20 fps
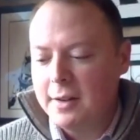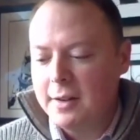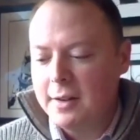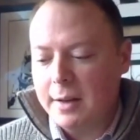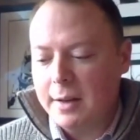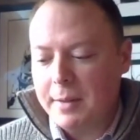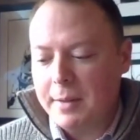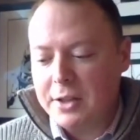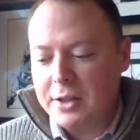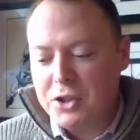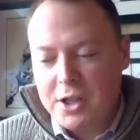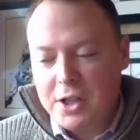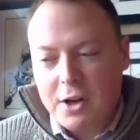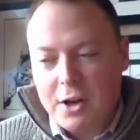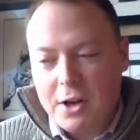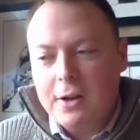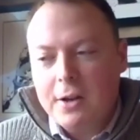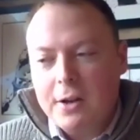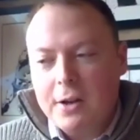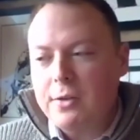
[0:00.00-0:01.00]
And she
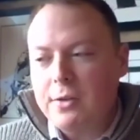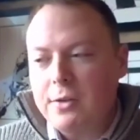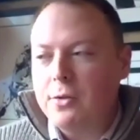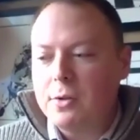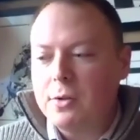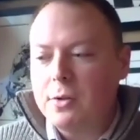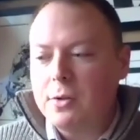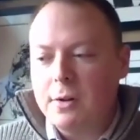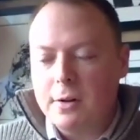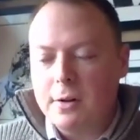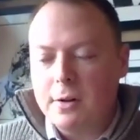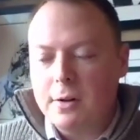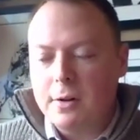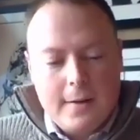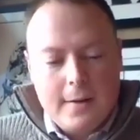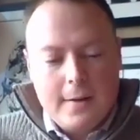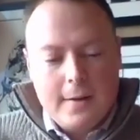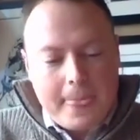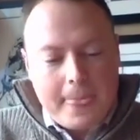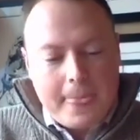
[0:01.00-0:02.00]
argued for
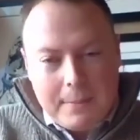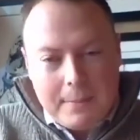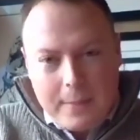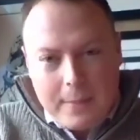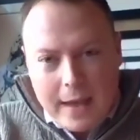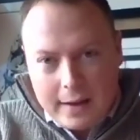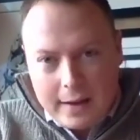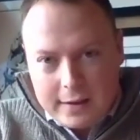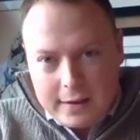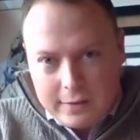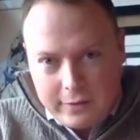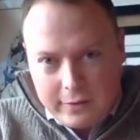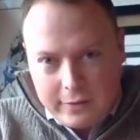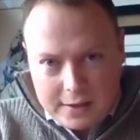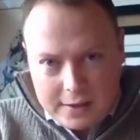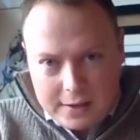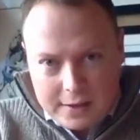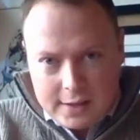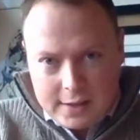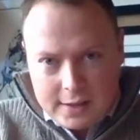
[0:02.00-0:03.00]
impact
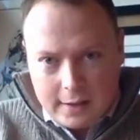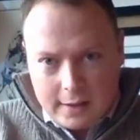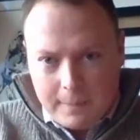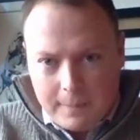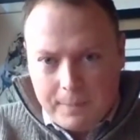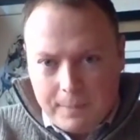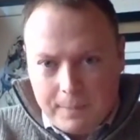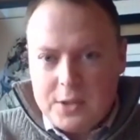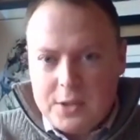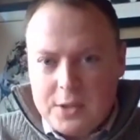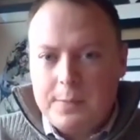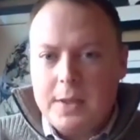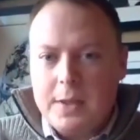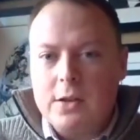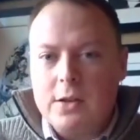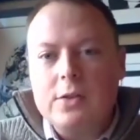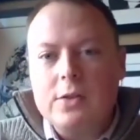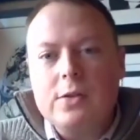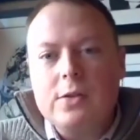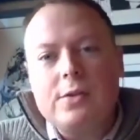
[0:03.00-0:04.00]
investing to be
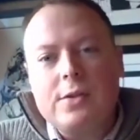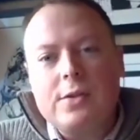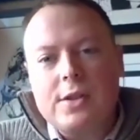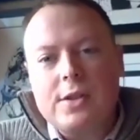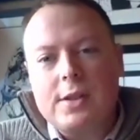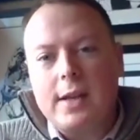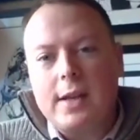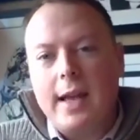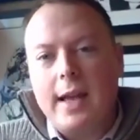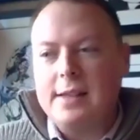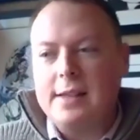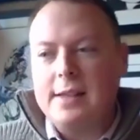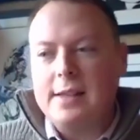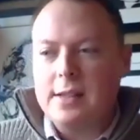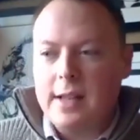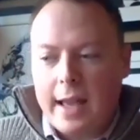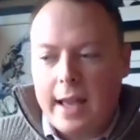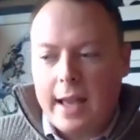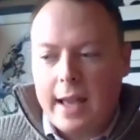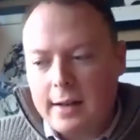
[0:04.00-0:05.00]
used as
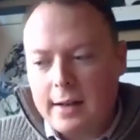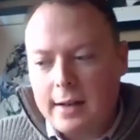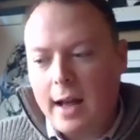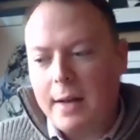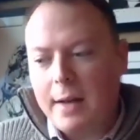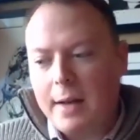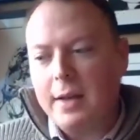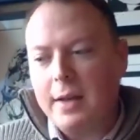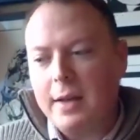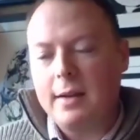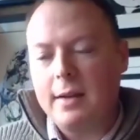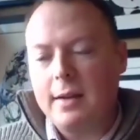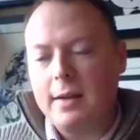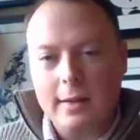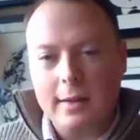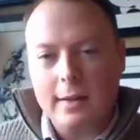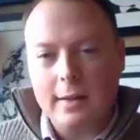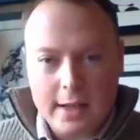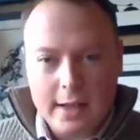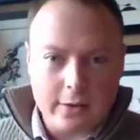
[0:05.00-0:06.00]
an economic
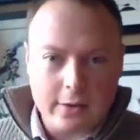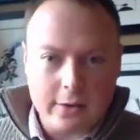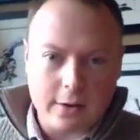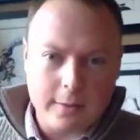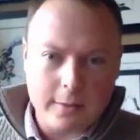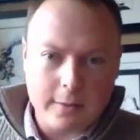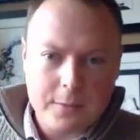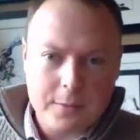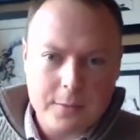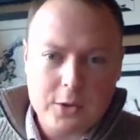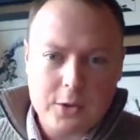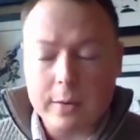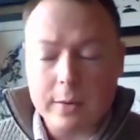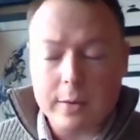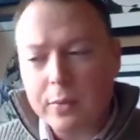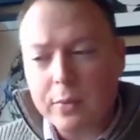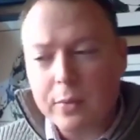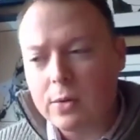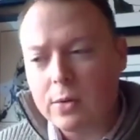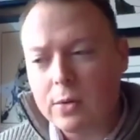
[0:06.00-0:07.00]
lever to
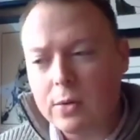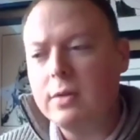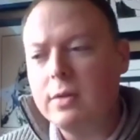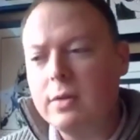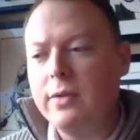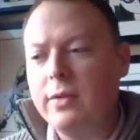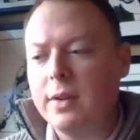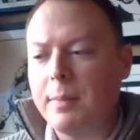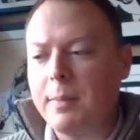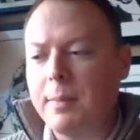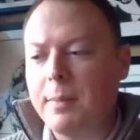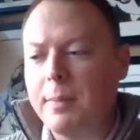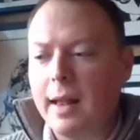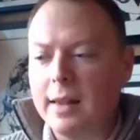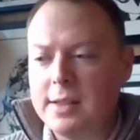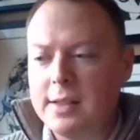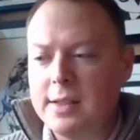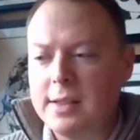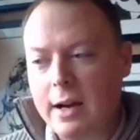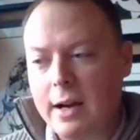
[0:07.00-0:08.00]
improve the
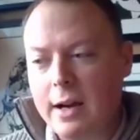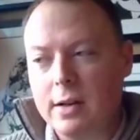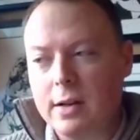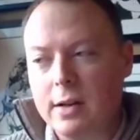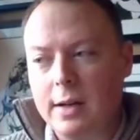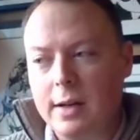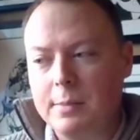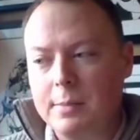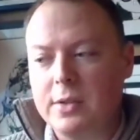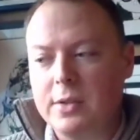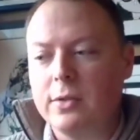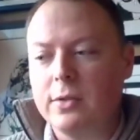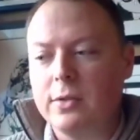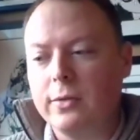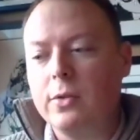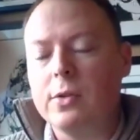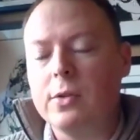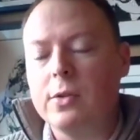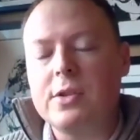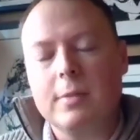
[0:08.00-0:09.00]
policy outcomes for
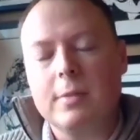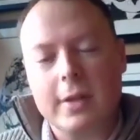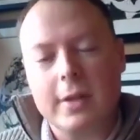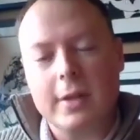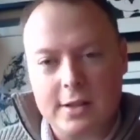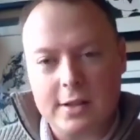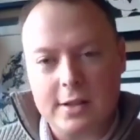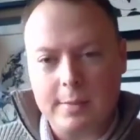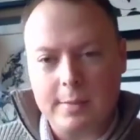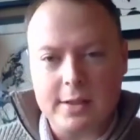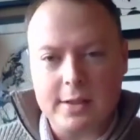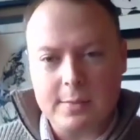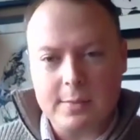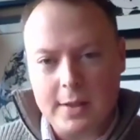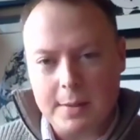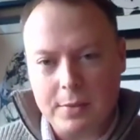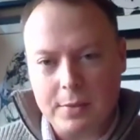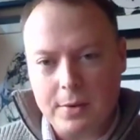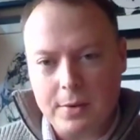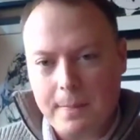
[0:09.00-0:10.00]
forcibly displaced
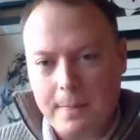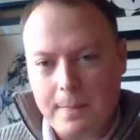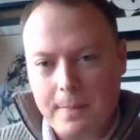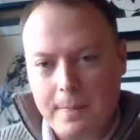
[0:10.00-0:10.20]
people.